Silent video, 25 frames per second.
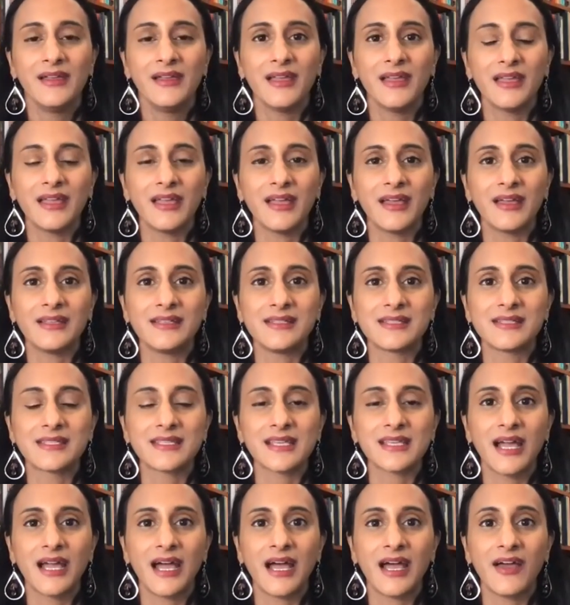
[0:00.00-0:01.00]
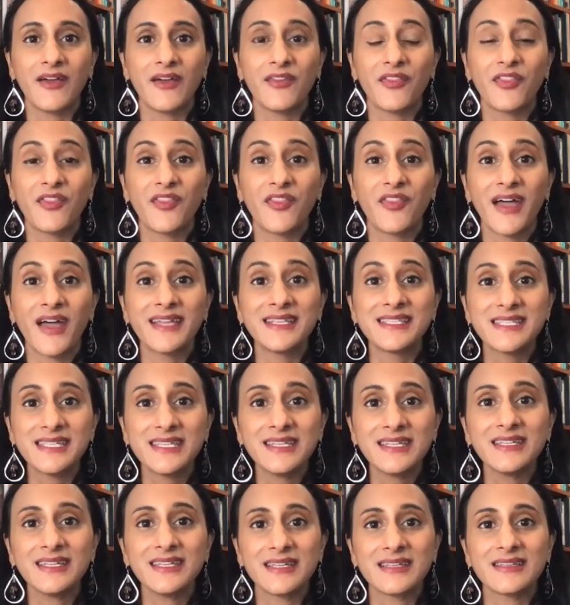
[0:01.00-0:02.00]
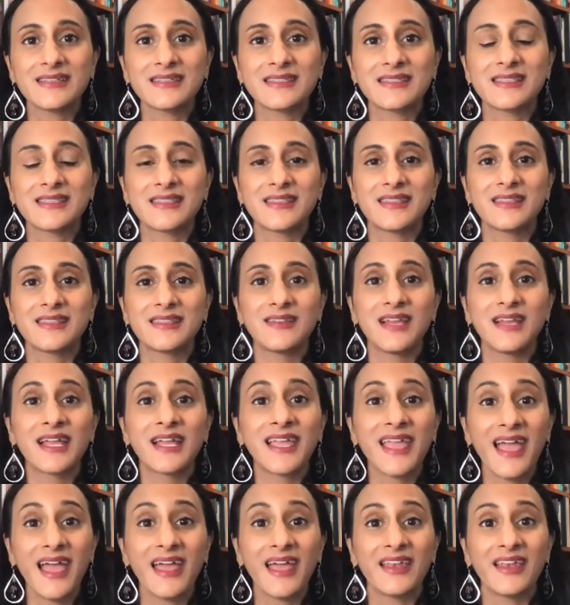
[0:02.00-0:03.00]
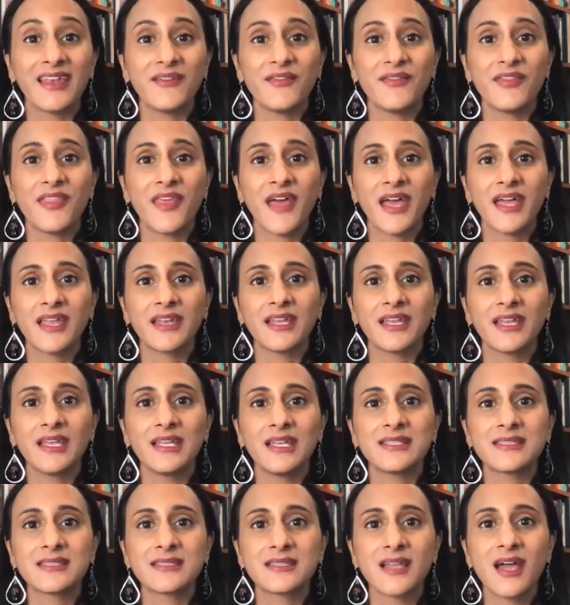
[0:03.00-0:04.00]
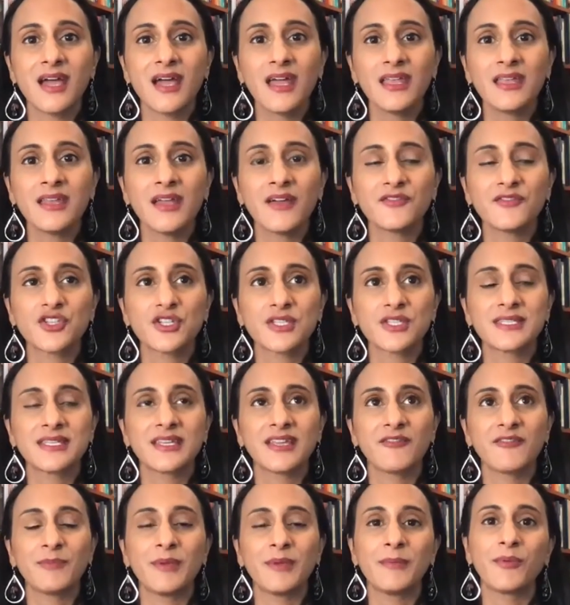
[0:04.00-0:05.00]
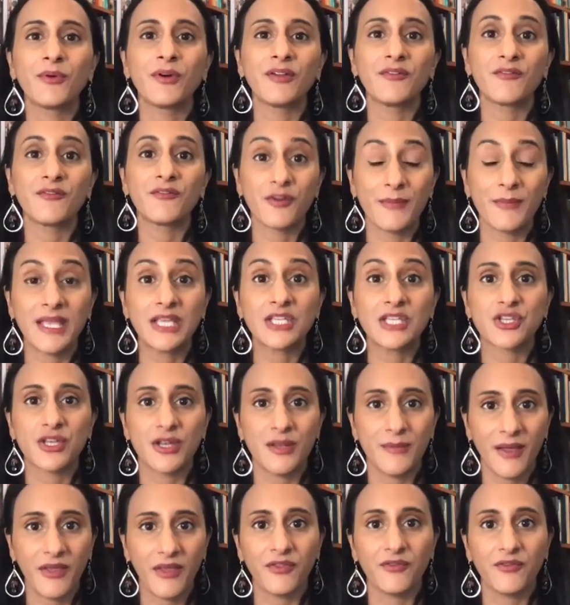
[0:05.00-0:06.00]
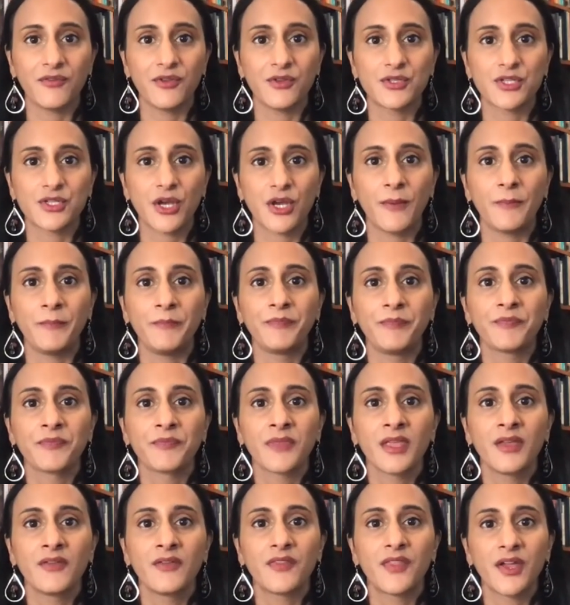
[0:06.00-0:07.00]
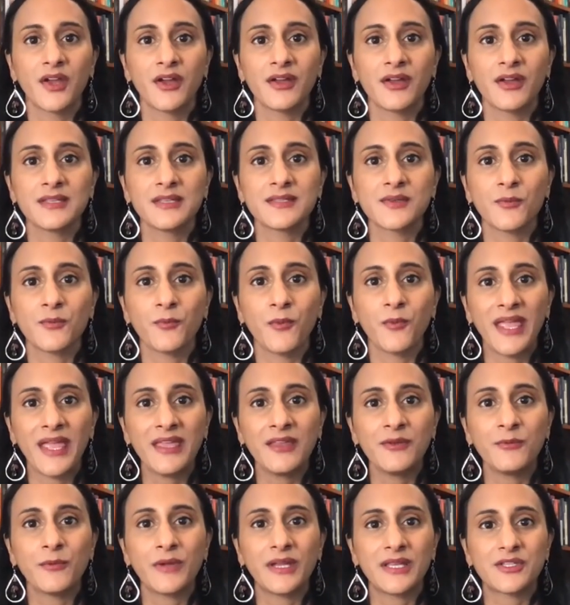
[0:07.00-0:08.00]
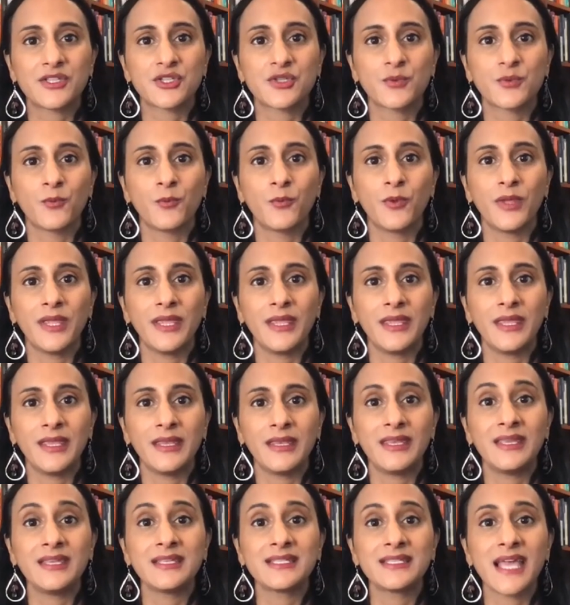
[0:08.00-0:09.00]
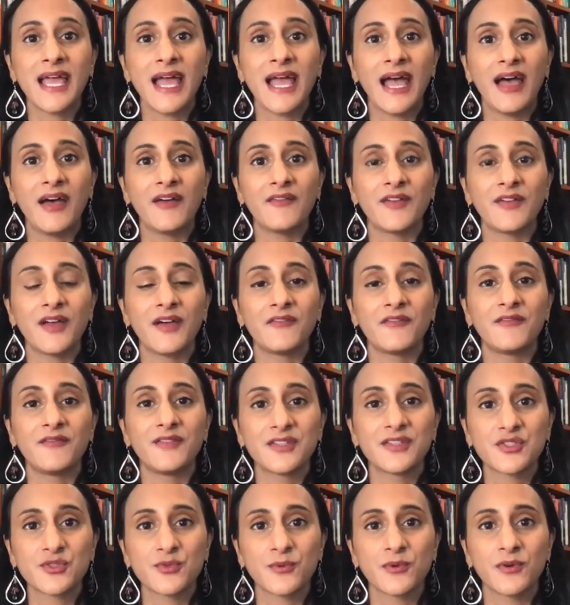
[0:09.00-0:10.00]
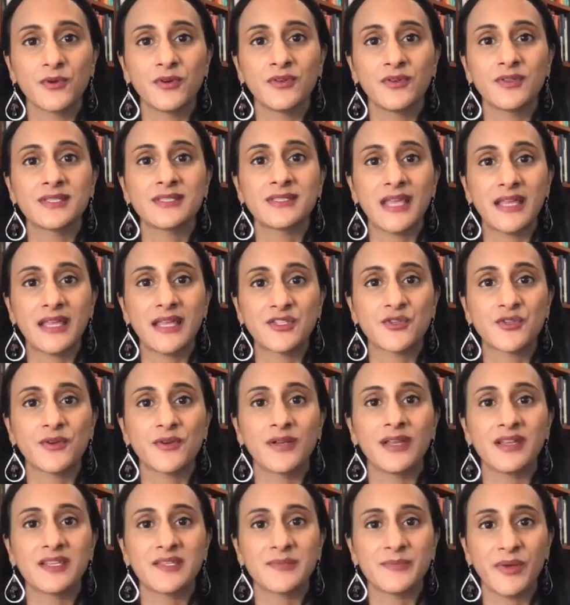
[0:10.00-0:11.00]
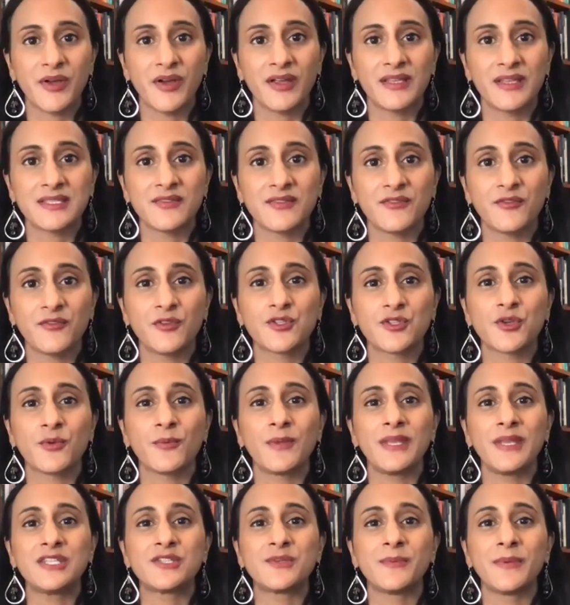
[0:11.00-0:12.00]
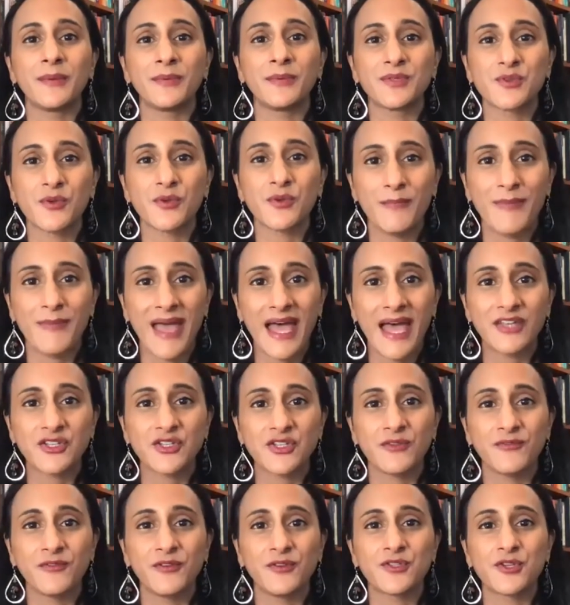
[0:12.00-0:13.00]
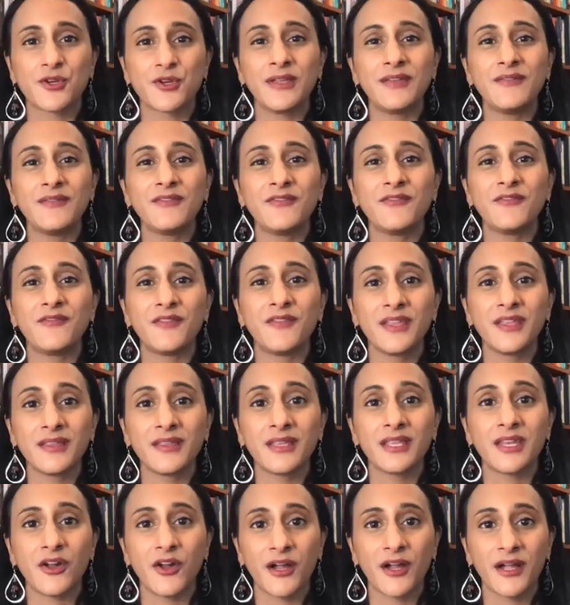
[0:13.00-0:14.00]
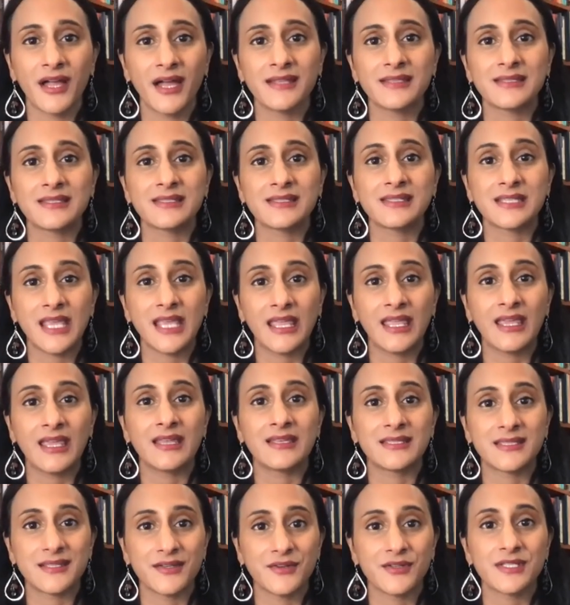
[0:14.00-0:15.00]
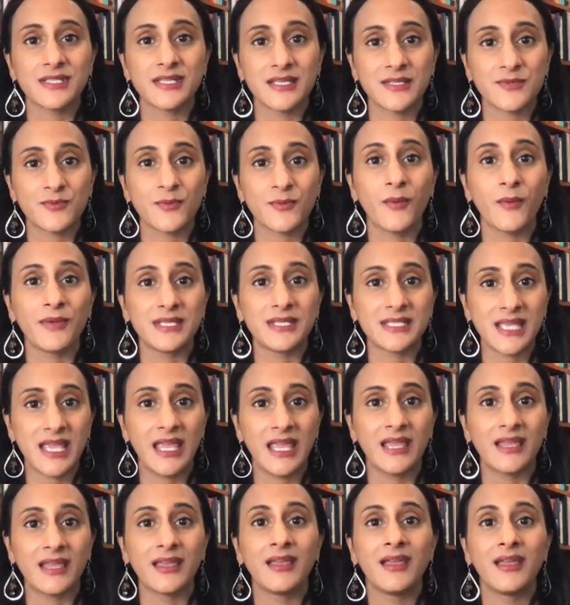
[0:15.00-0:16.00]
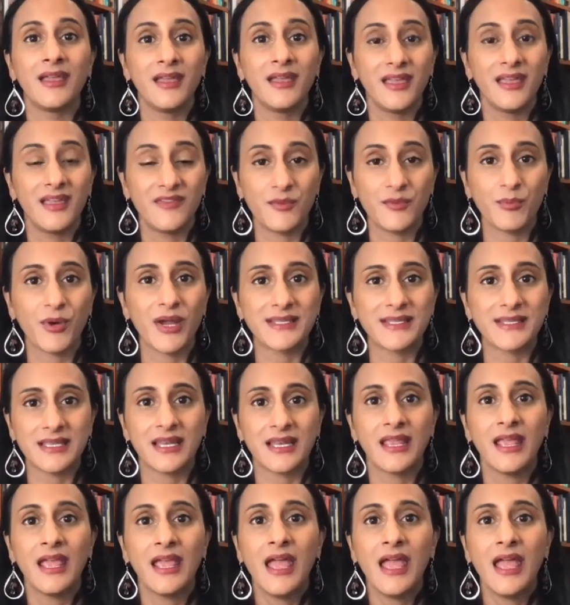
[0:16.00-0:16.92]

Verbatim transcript: And uh, the idea is, again, that it's not enough just to give people information about the future. There is a way in which we need to have a visceral sensory experience of the future. We need to be able to imagine the future, even feel in our guts to take it as seriously as what we take in the present.